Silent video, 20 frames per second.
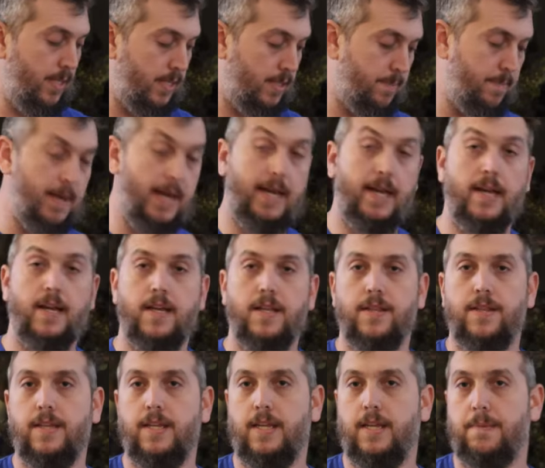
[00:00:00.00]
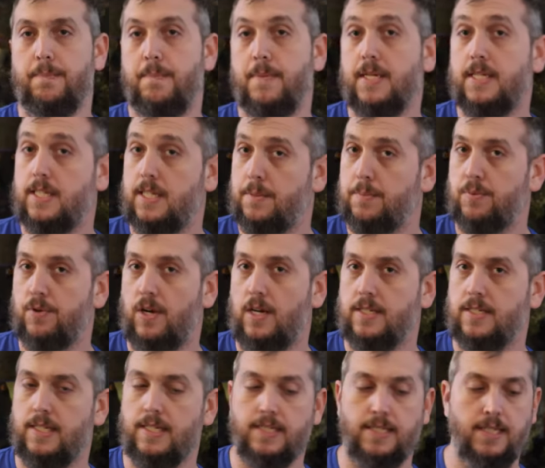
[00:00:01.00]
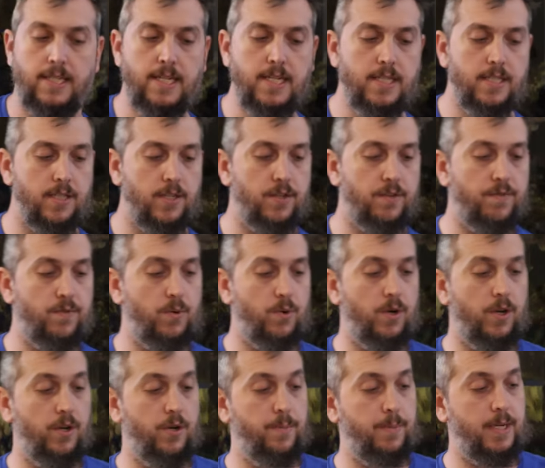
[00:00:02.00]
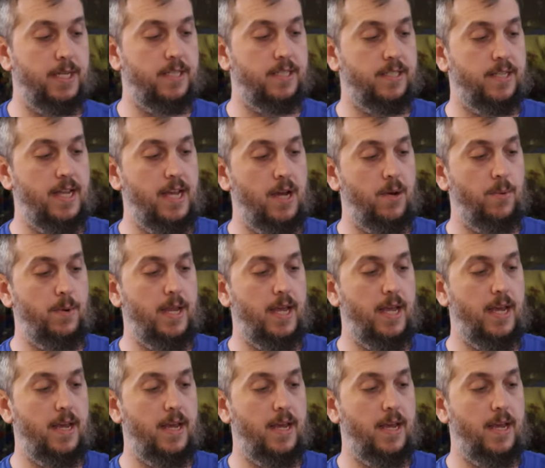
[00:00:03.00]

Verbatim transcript: is make the mixing process easier for you because now we